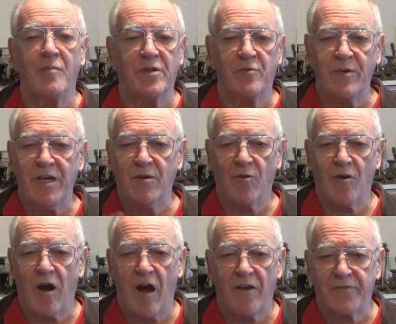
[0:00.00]
between or
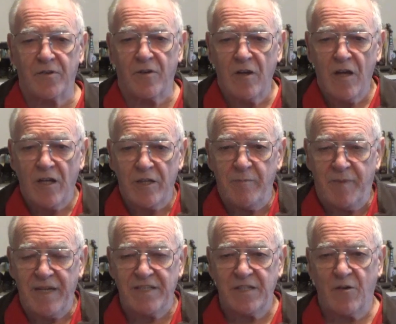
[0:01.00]
after the
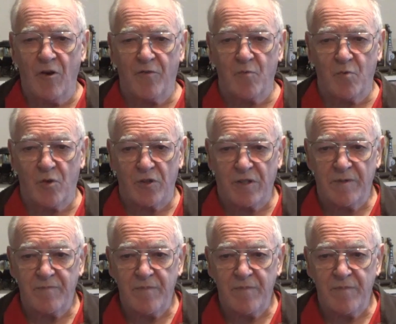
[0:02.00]
basic of a word.